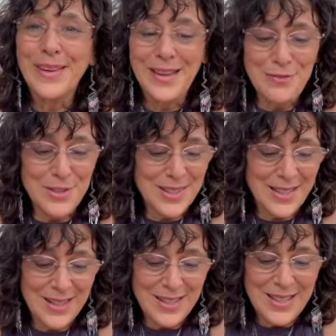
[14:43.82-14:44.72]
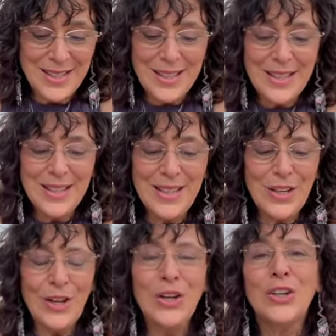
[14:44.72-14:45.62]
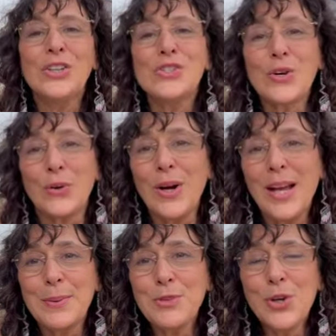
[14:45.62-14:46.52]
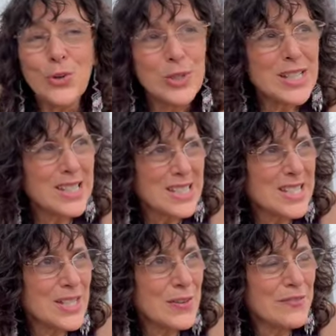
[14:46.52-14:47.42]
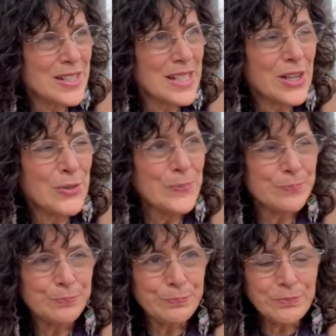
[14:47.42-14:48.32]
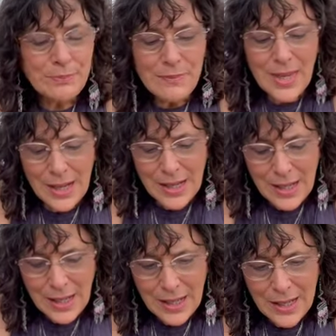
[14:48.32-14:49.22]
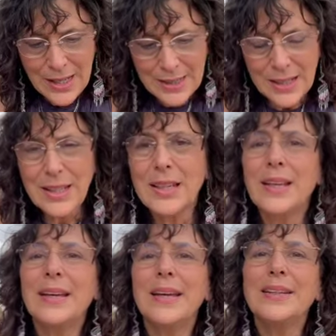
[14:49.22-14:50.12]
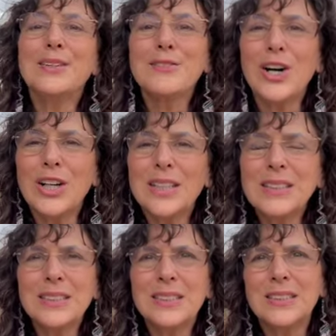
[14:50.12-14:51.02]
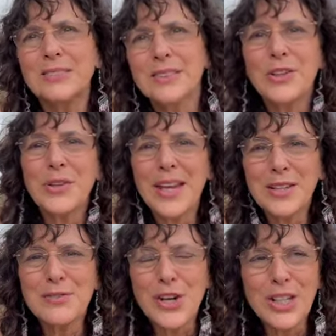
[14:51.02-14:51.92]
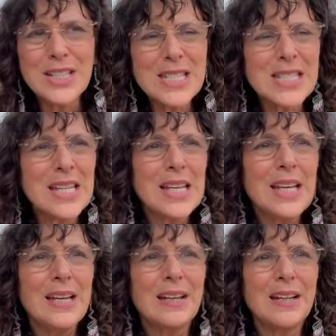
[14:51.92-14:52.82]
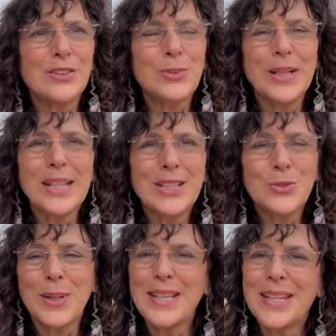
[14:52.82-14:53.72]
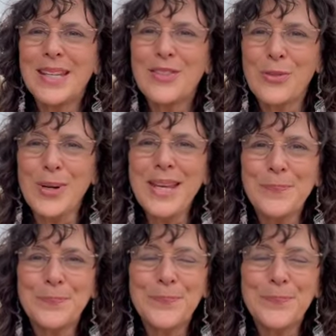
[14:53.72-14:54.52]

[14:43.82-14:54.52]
Everything. So I'm recording this video uh, at the end of August, well, near the end of August, uh, 2023.